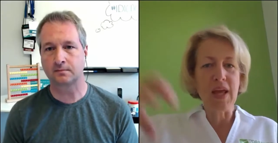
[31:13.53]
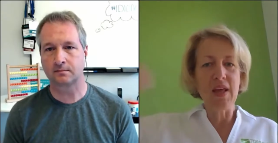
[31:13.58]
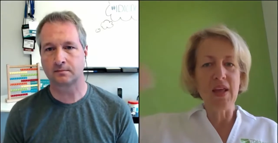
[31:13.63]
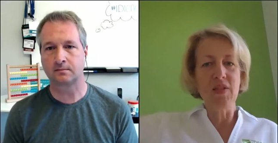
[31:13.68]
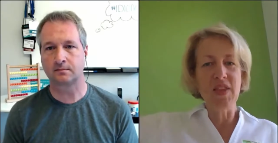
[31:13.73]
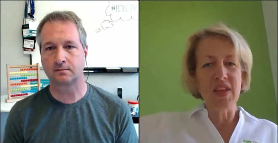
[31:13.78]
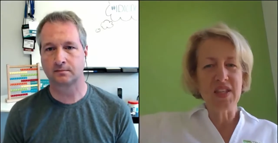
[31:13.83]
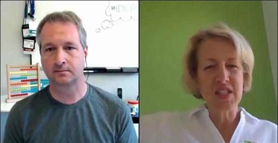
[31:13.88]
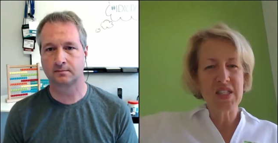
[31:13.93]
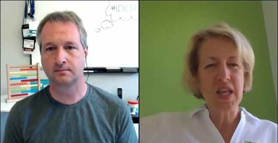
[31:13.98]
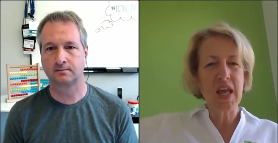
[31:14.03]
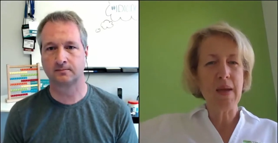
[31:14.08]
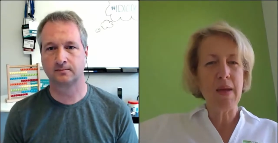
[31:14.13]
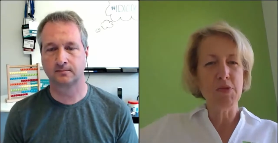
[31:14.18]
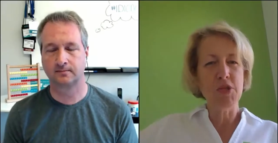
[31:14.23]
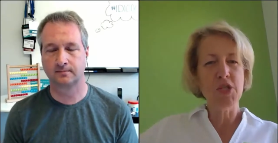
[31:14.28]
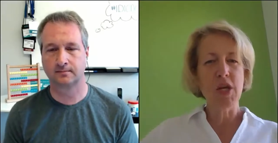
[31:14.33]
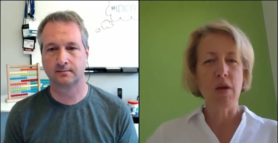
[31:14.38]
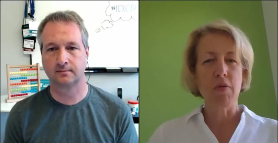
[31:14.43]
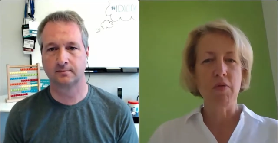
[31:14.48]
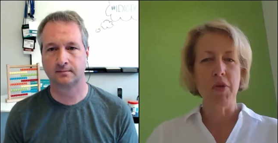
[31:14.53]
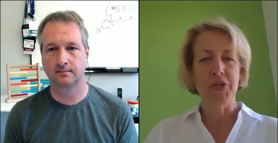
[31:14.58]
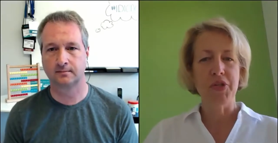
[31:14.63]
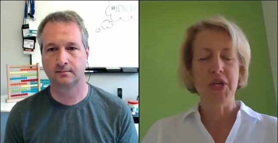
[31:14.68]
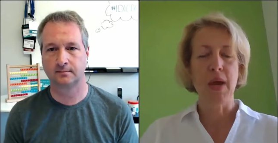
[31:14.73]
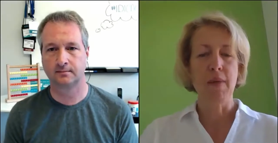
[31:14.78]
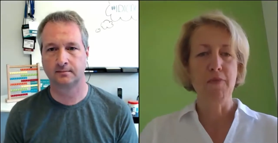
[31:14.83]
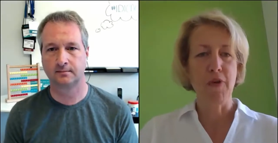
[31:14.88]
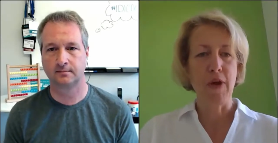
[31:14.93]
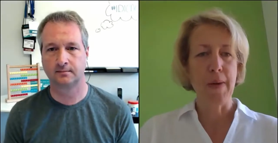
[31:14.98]
Speaker 1: in the same general
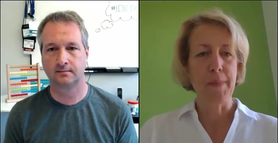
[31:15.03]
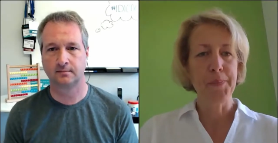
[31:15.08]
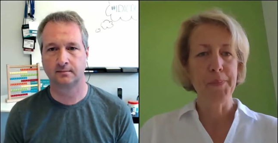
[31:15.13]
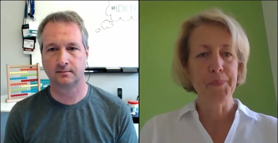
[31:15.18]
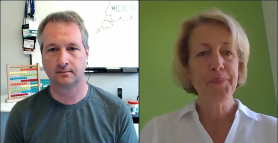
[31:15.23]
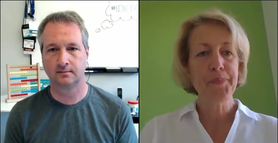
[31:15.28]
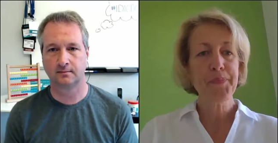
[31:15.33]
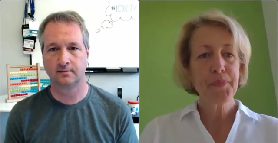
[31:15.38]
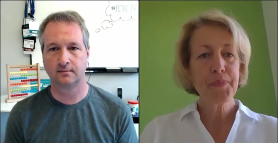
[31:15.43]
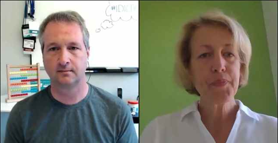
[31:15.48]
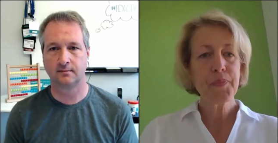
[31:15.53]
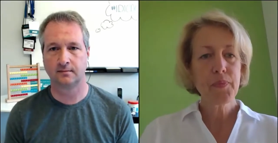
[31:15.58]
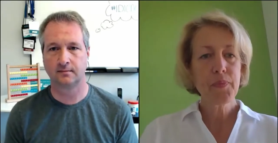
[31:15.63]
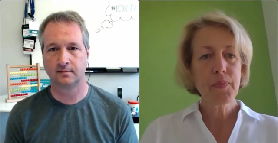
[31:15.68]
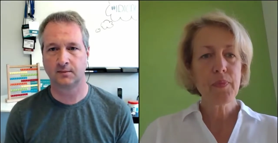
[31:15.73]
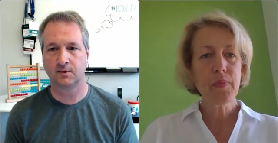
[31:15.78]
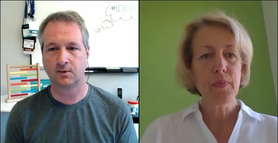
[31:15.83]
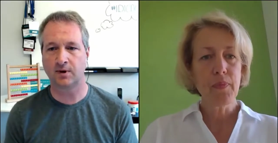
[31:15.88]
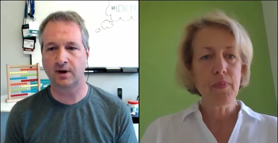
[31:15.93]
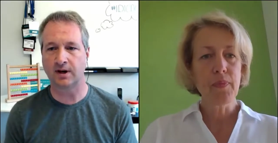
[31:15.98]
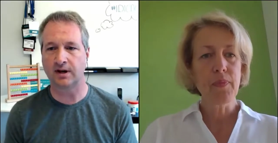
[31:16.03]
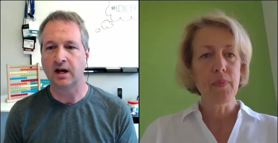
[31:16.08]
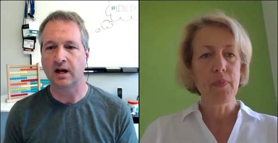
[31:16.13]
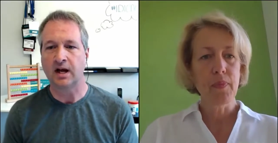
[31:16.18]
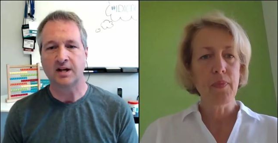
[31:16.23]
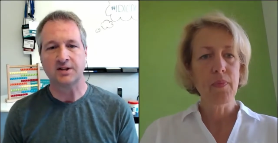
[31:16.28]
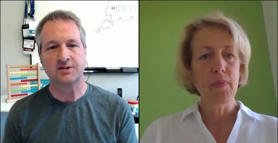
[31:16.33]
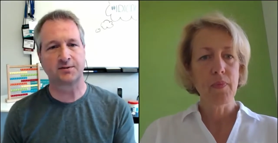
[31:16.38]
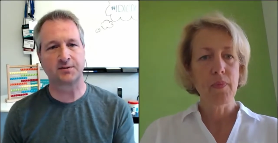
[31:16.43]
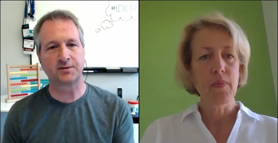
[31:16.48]
time frame.
Speaker 2: Right.
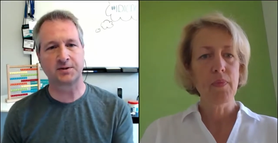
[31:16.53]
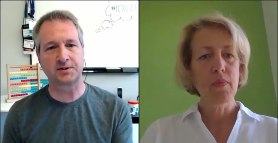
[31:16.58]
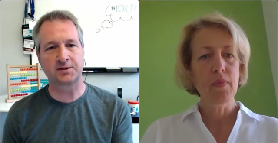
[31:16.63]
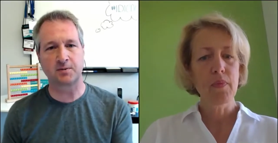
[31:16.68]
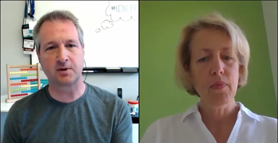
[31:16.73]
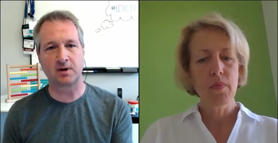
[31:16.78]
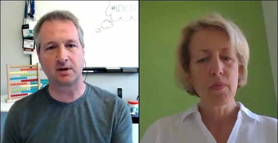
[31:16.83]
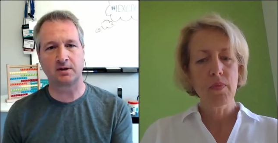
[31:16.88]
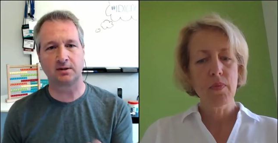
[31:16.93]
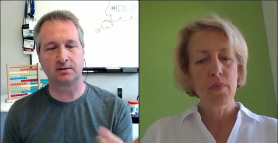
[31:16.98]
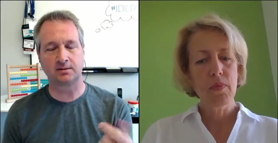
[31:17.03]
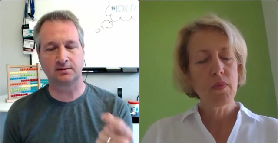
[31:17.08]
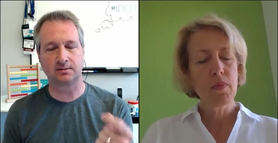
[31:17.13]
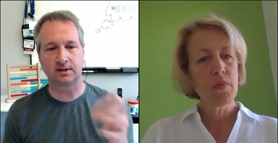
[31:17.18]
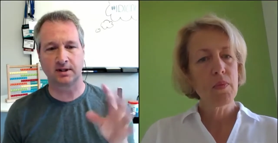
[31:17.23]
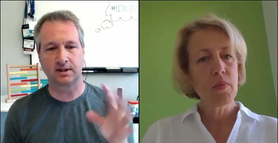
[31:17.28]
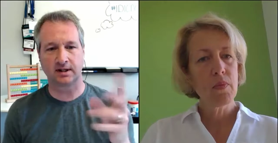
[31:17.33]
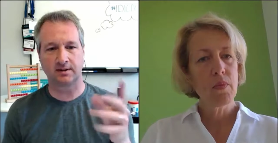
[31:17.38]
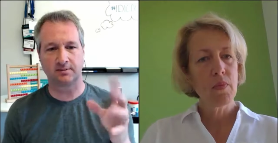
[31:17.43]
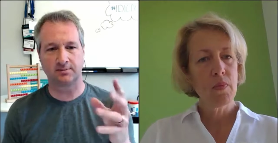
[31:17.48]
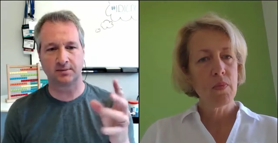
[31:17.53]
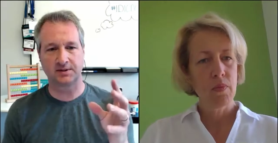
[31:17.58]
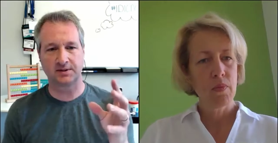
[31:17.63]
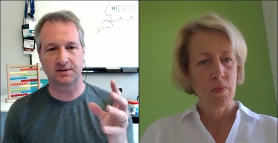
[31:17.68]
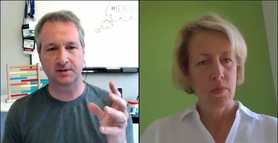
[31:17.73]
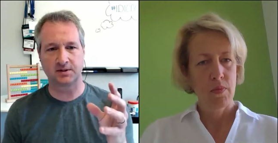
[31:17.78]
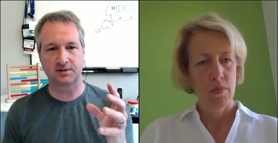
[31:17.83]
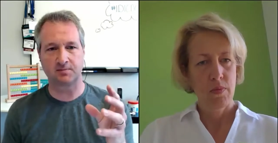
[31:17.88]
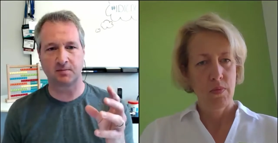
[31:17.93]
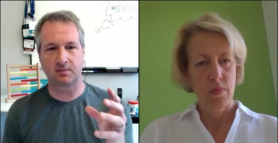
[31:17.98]
So for the small uh,
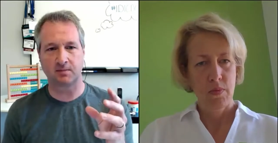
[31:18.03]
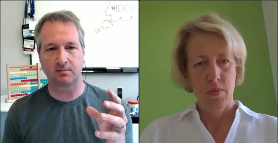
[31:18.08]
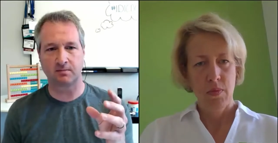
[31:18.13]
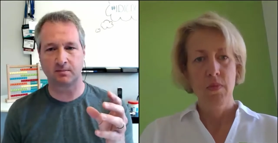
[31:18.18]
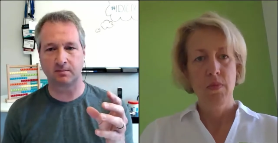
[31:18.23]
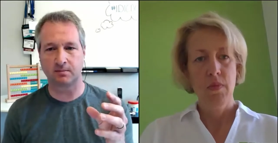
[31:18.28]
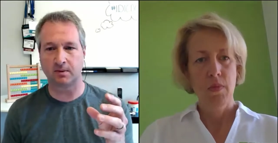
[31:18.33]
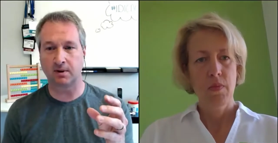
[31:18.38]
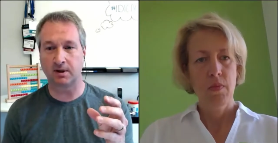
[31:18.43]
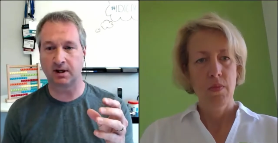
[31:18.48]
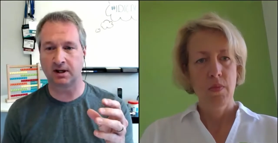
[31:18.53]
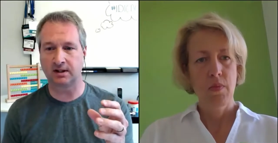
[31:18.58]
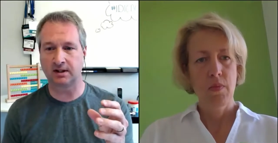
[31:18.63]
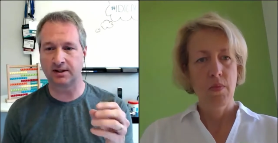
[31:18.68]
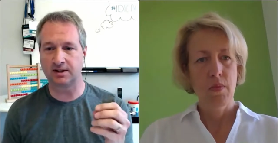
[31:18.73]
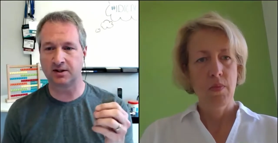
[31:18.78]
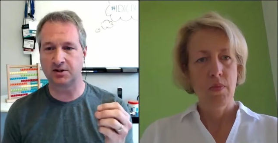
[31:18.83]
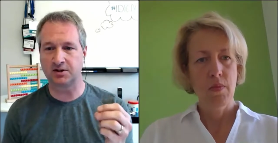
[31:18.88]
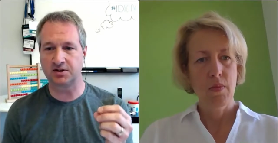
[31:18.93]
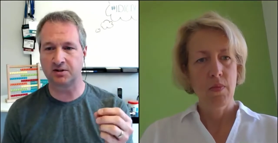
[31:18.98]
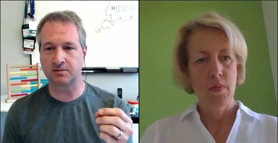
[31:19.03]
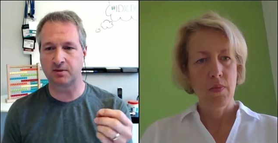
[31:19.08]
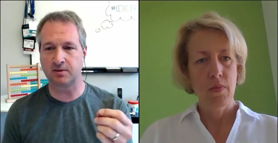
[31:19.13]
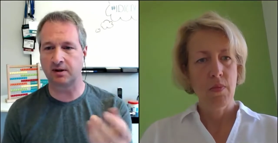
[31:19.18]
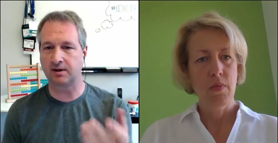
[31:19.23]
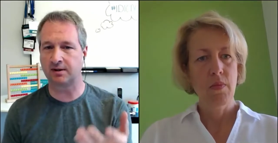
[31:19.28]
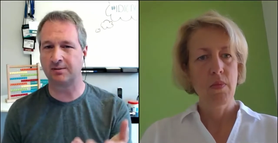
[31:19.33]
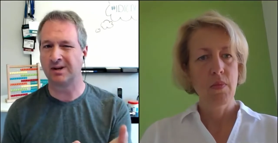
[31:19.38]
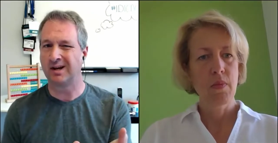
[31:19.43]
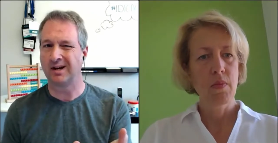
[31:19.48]
business uh, leadership
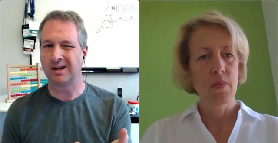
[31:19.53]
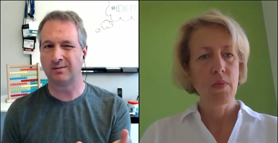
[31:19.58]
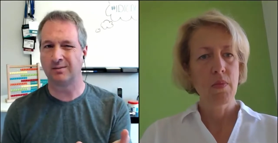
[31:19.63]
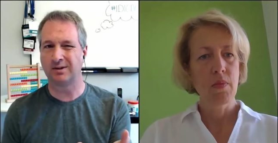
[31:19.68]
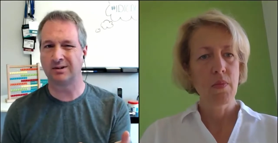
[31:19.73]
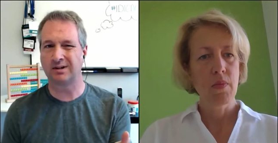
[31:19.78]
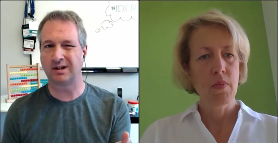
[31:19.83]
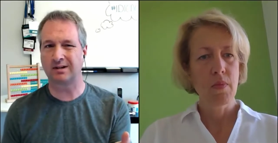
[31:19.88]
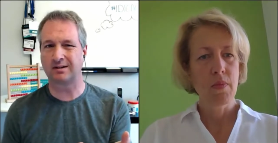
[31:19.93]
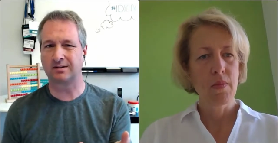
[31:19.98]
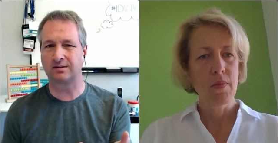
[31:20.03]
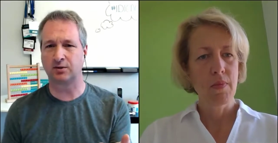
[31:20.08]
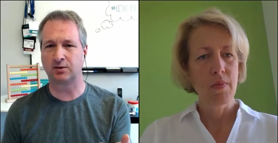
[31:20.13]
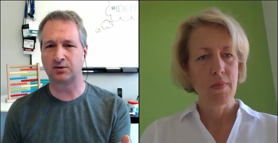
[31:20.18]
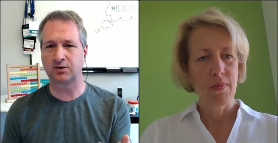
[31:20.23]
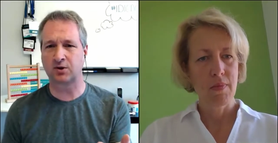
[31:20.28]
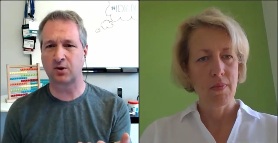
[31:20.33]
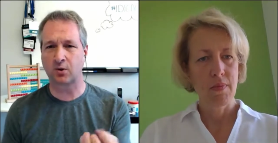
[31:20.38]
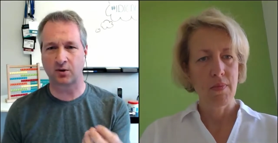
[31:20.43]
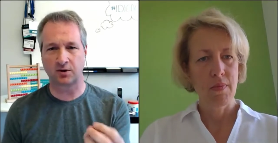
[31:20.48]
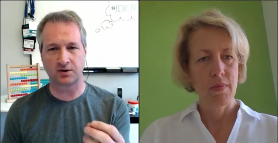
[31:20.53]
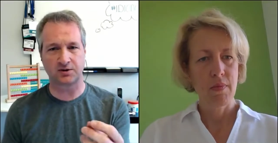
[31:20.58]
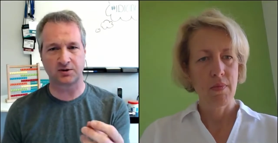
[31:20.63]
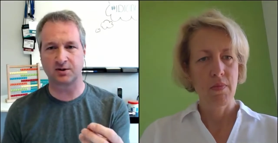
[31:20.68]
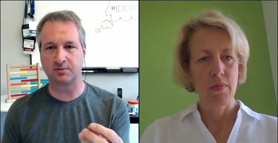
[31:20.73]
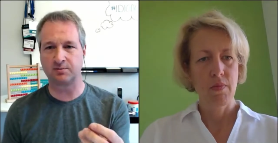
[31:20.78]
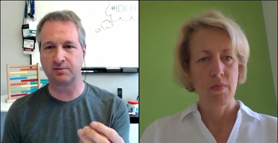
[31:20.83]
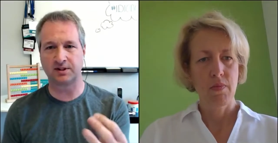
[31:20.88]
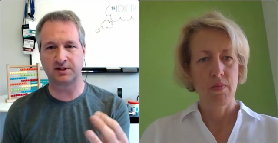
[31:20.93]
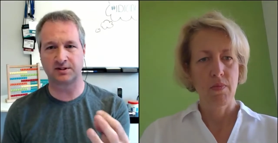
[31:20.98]
model, I mean, that those
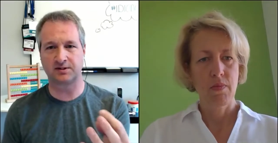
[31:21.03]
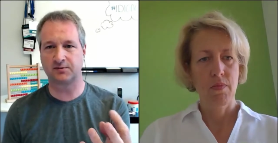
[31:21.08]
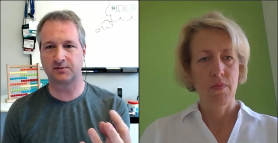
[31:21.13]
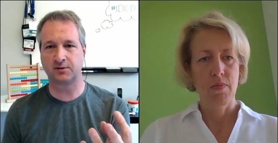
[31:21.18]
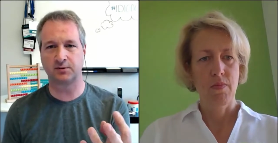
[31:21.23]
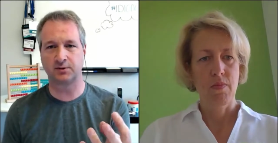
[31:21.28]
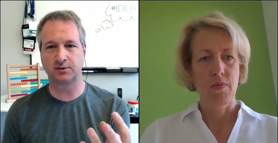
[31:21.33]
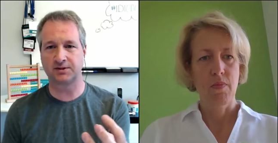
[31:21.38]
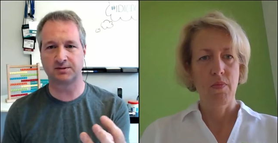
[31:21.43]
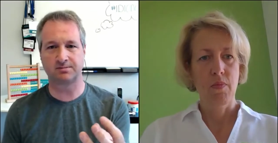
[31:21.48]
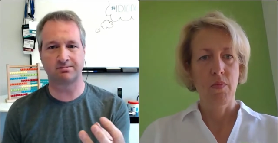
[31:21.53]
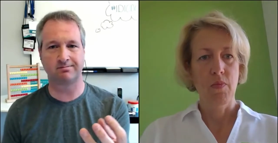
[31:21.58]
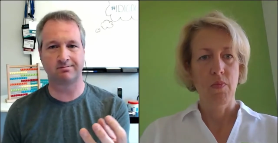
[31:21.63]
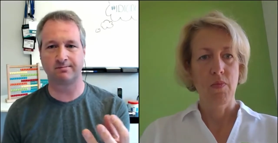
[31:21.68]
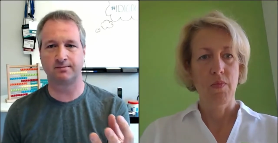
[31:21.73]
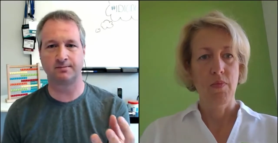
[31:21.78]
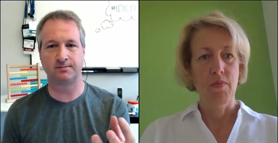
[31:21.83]
cohorts could be as few as